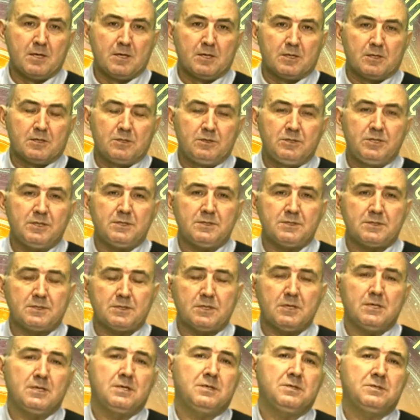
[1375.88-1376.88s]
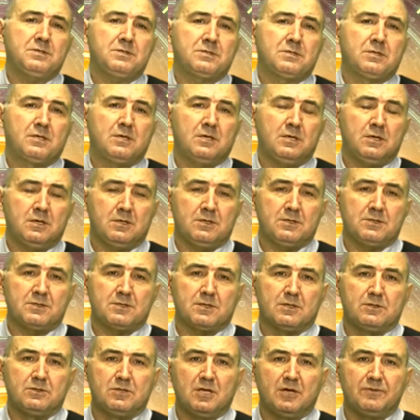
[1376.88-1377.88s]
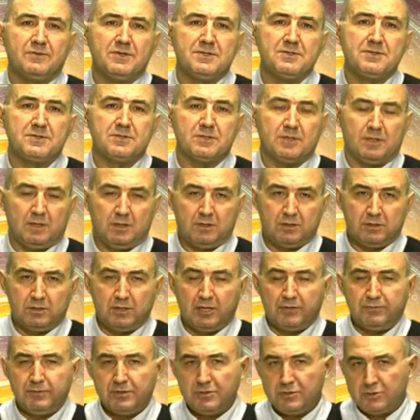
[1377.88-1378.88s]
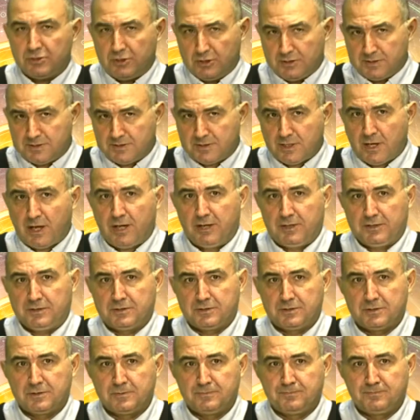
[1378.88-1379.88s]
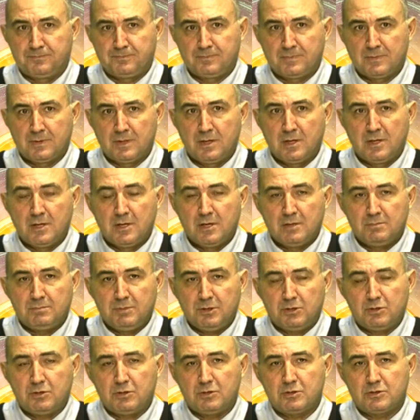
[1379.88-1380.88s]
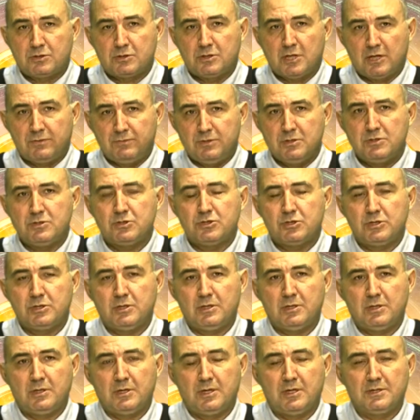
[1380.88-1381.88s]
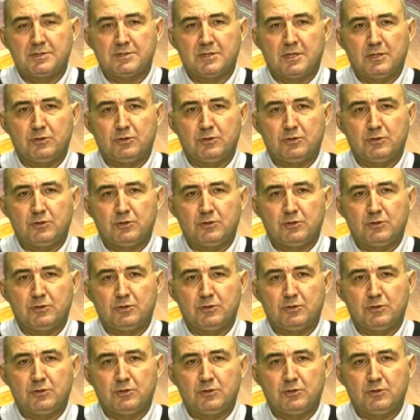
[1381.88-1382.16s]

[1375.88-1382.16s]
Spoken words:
This is his Da Vinci side, because Da Vinci, as I